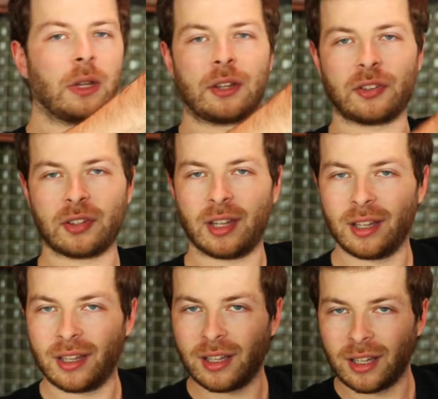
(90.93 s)
Let's
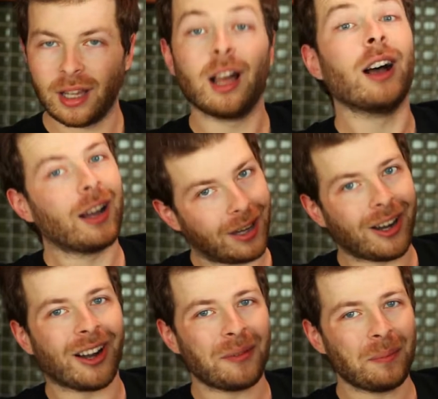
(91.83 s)

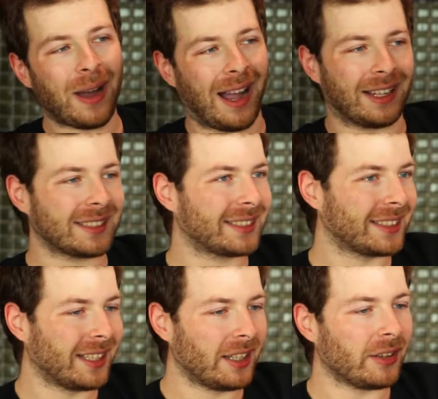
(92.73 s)

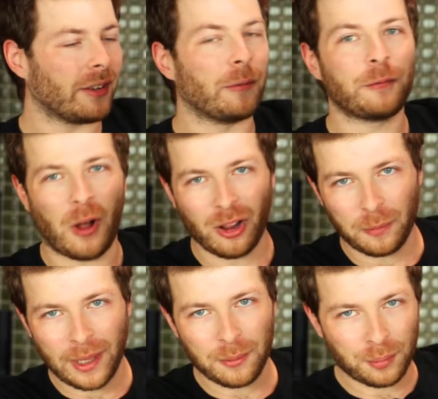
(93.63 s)
unbox the Fall of
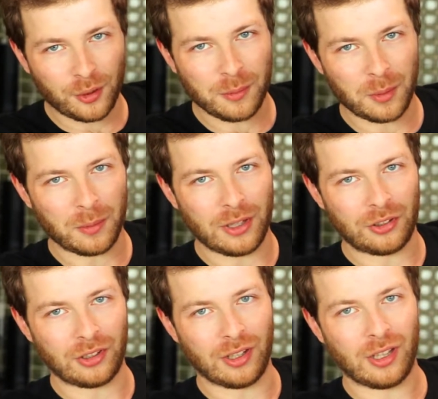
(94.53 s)
Man Premium
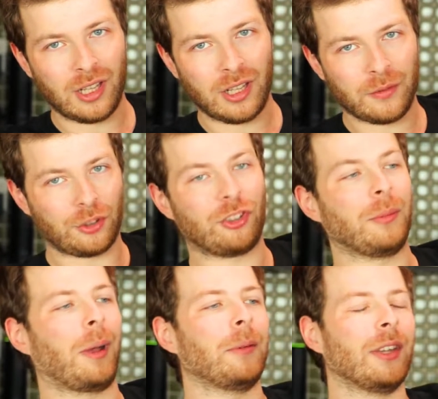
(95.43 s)
Edition for Shin
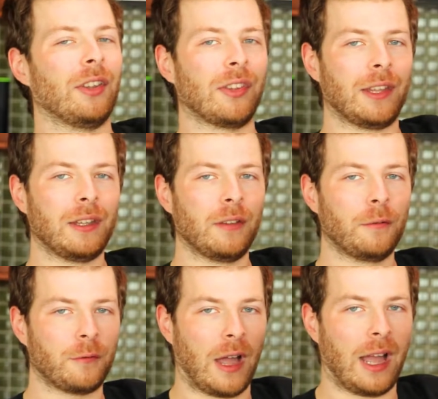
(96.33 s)
Megami Tensei
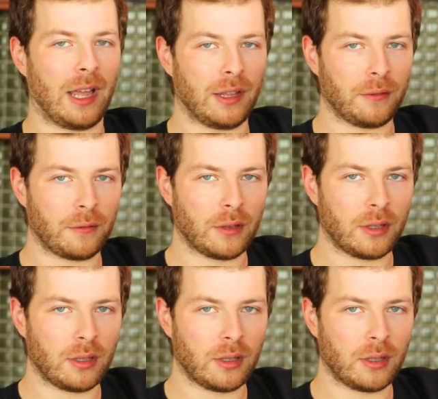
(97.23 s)
5.